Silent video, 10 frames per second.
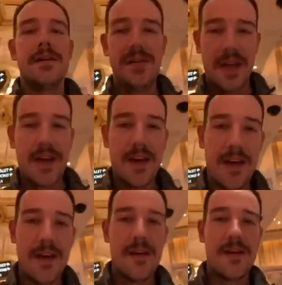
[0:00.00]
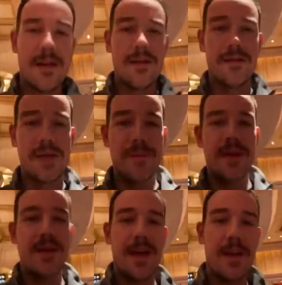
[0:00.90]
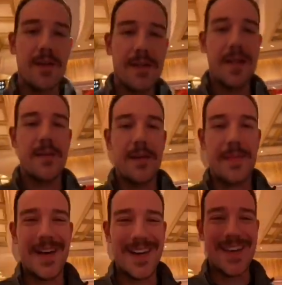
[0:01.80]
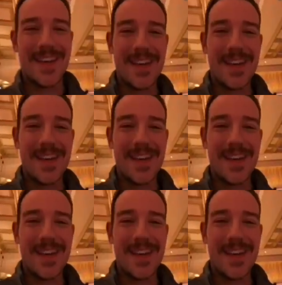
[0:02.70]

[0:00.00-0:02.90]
Second hand dealt to me. I look down at pocket